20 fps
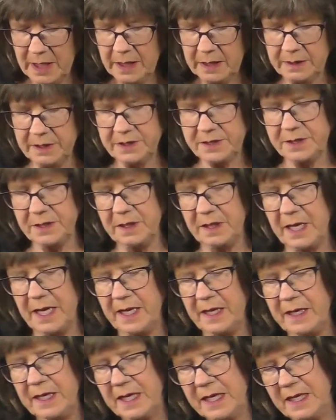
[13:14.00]
listen
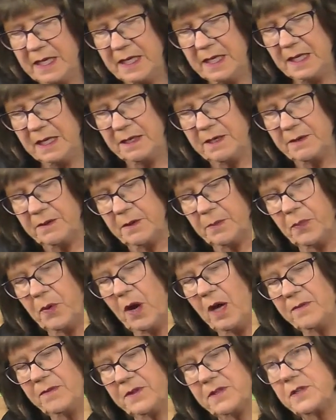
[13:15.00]
and heed the
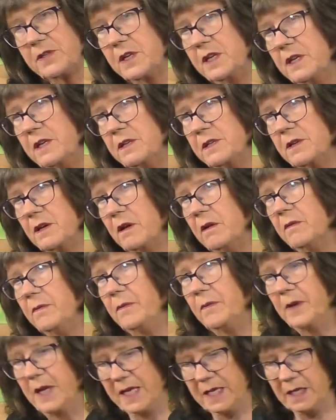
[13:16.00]
prophecies
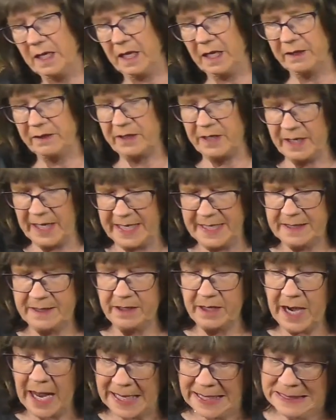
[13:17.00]
of late
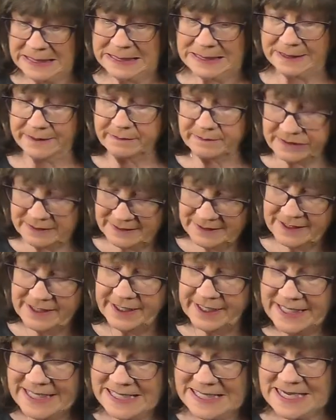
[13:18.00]
night
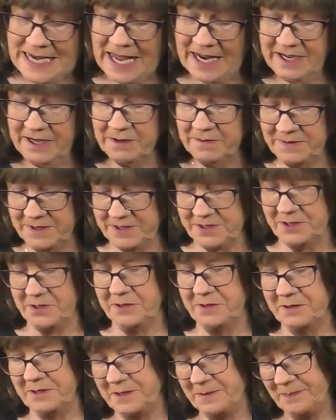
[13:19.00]

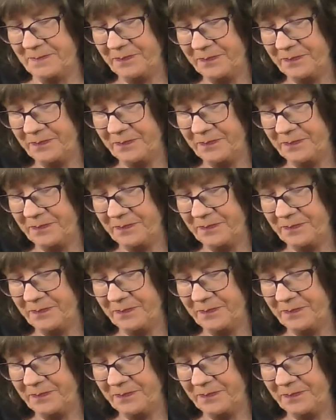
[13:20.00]
visitors.